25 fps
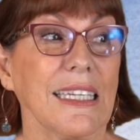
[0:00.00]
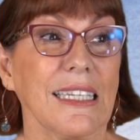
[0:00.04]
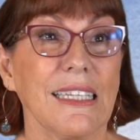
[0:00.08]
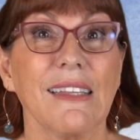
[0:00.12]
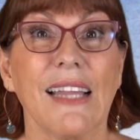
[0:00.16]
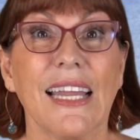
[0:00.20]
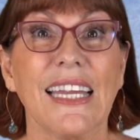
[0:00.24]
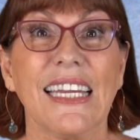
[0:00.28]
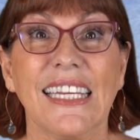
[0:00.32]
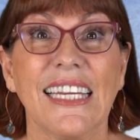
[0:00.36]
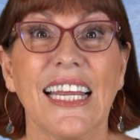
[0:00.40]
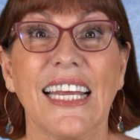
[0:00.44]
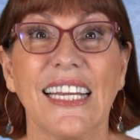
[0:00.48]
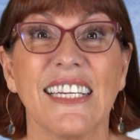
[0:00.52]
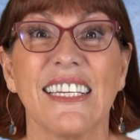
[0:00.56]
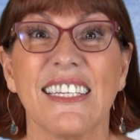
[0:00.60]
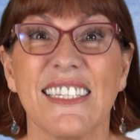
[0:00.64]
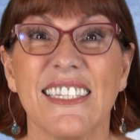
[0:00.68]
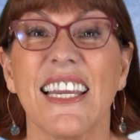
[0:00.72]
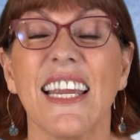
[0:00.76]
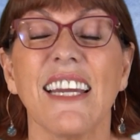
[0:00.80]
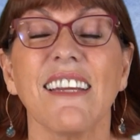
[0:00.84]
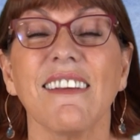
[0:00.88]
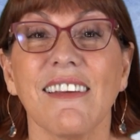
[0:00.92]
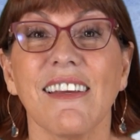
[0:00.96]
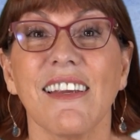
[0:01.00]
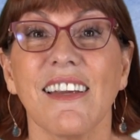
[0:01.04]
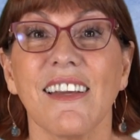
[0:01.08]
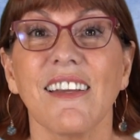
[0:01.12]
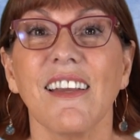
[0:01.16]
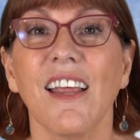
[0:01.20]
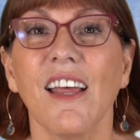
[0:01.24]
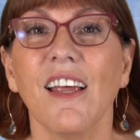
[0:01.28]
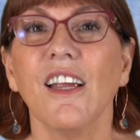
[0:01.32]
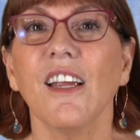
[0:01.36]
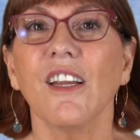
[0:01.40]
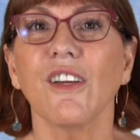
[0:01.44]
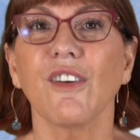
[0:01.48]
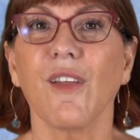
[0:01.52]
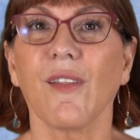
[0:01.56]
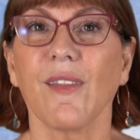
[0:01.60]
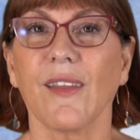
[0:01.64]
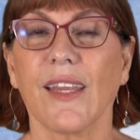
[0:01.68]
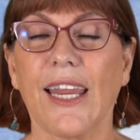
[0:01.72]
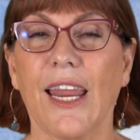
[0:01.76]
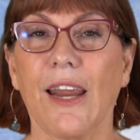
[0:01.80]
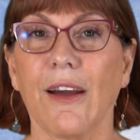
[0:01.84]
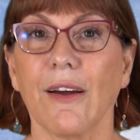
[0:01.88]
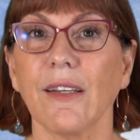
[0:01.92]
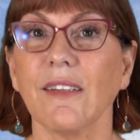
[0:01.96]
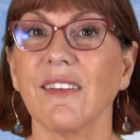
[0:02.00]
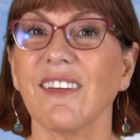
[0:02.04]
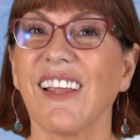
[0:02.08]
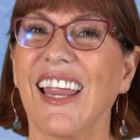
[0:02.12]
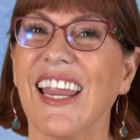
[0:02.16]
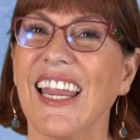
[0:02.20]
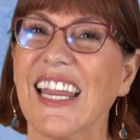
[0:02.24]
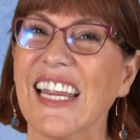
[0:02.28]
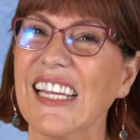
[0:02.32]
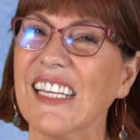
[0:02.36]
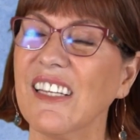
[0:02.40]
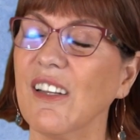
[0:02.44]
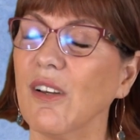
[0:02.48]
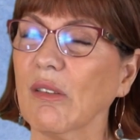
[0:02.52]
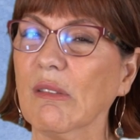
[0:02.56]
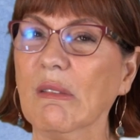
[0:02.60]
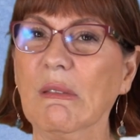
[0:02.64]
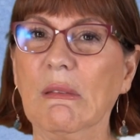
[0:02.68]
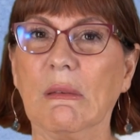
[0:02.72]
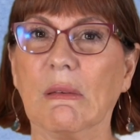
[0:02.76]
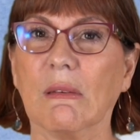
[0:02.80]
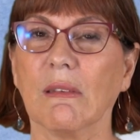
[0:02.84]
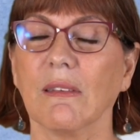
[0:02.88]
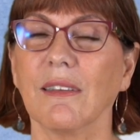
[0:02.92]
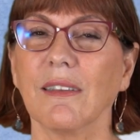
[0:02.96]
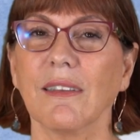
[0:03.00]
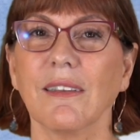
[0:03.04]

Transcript: They can get addicted to the carrots and